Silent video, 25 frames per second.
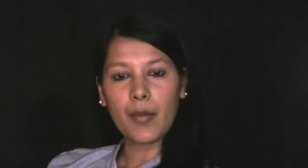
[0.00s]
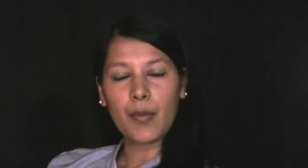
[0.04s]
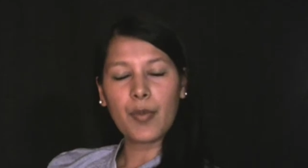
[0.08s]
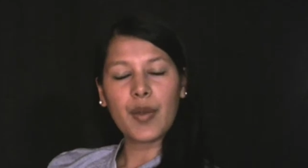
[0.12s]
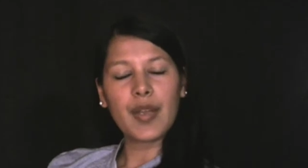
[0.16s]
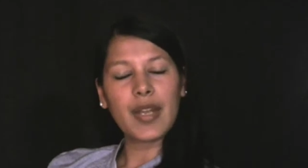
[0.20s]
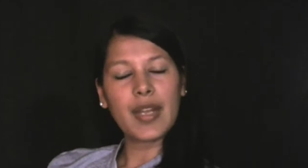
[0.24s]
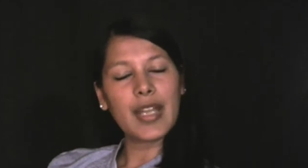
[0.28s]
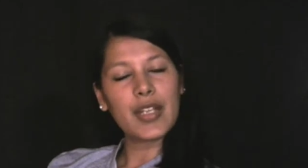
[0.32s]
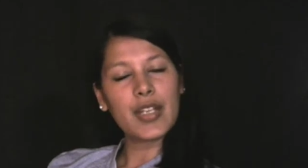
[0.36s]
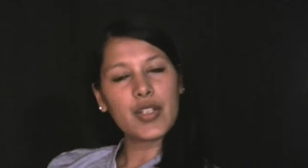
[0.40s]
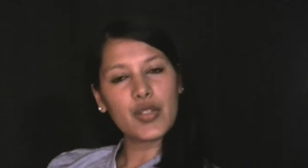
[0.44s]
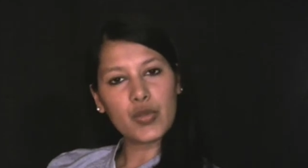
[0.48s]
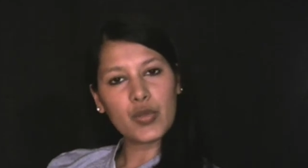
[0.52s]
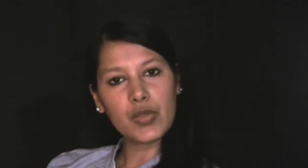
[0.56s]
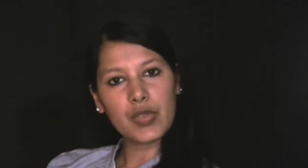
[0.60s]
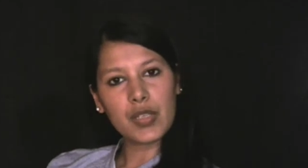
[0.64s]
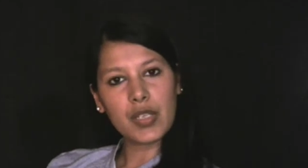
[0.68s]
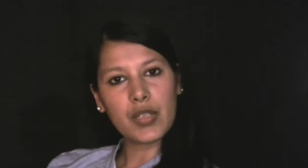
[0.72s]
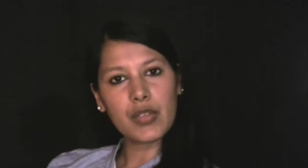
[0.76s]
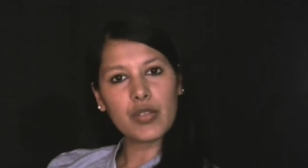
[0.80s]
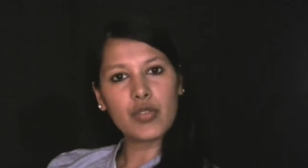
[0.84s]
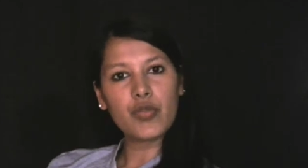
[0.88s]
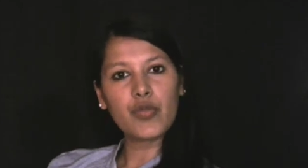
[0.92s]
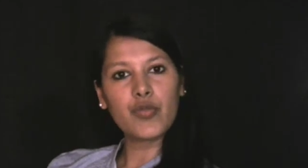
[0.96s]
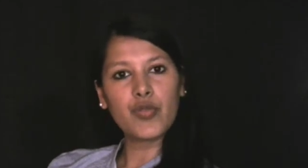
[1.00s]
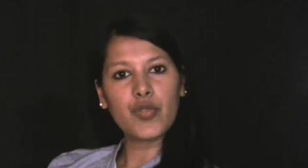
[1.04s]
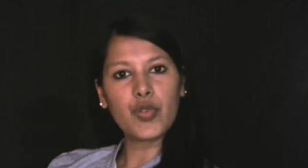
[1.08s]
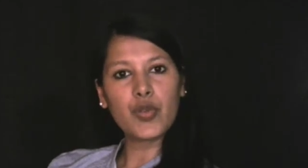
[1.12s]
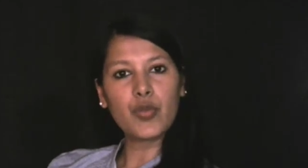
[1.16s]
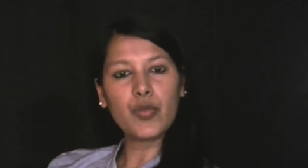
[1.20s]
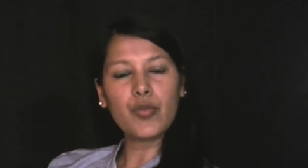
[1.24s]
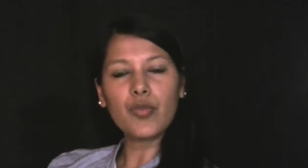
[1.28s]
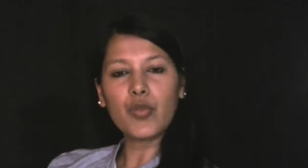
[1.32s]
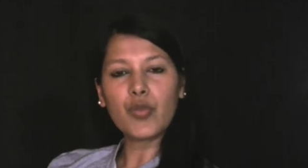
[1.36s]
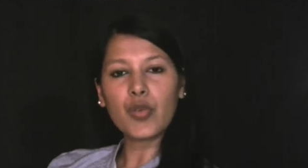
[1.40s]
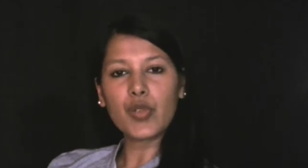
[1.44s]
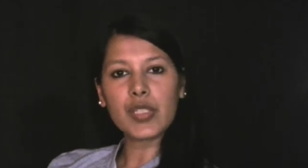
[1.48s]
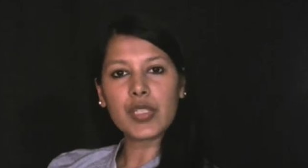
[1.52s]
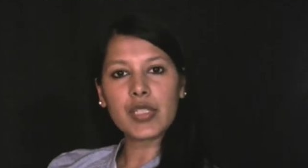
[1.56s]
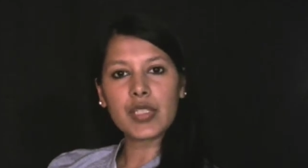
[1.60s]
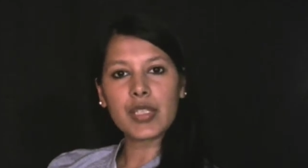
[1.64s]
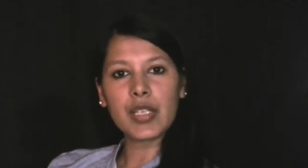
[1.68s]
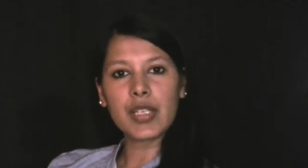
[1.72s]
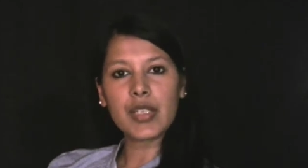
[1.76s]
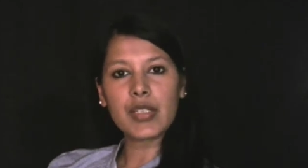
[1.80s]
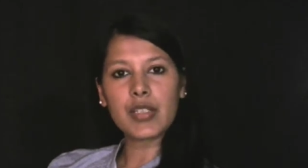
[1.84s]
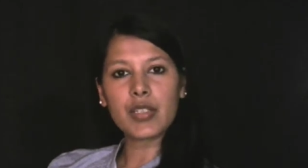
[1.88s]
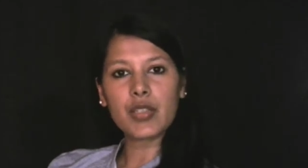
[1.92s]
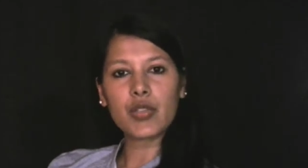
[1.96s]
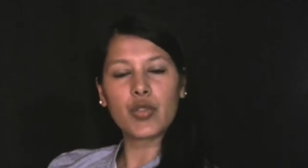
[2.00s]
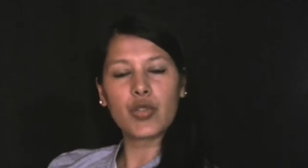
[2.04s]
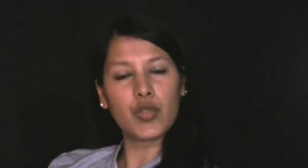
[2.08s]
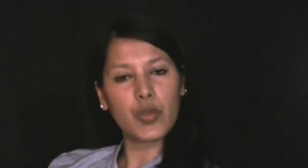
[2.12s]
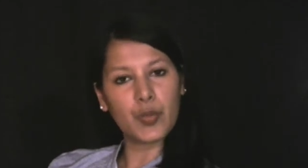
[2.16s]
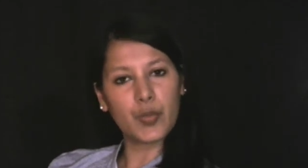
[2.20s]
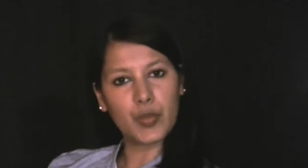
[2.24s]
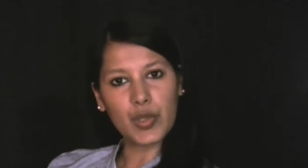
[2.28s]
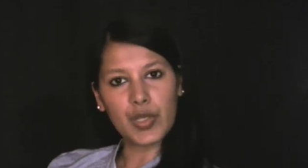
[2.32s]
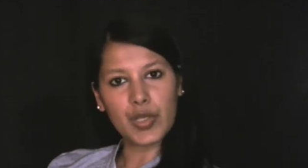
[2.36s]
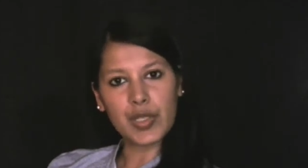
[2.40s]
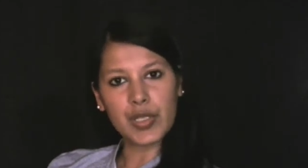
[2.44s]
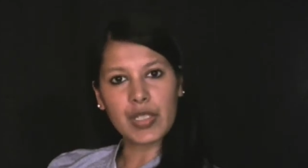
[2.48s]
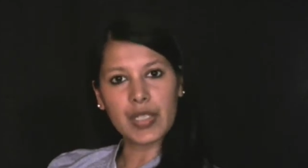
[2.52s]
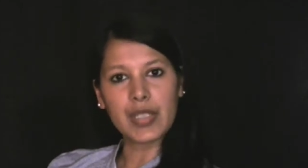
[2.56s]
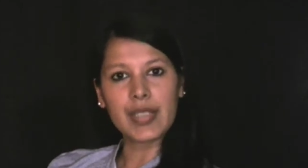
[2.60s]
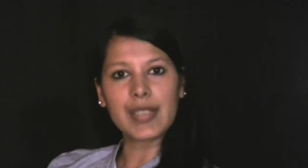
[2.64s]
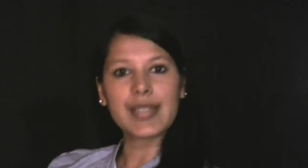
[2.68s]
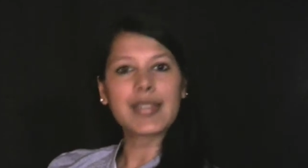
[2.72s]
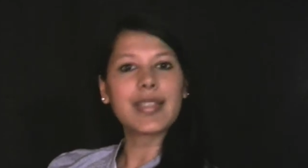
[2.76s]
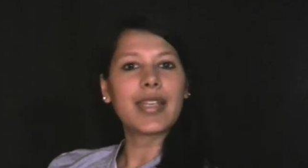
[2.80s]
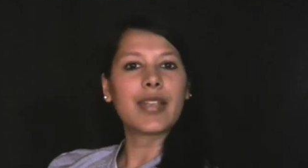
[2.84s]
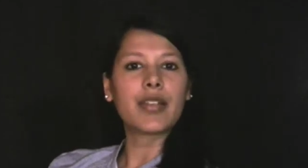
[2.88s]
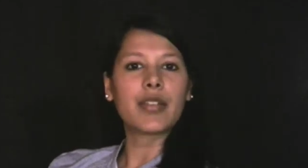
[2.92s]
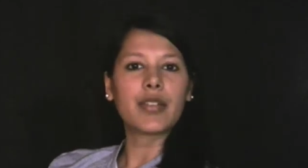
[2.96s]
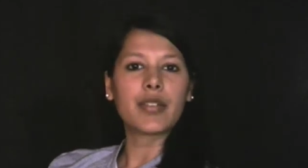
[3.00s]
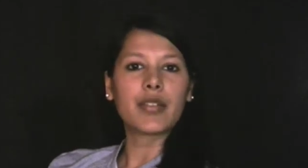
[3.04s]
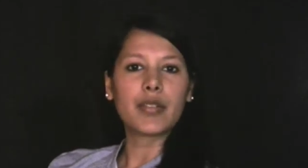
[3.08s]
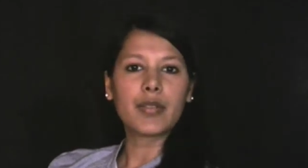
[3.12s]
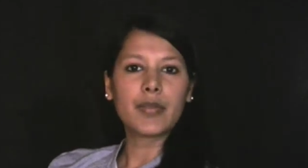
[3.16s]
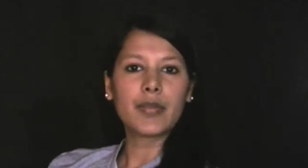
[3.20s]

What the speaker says: but I do tend to view most things through the political center.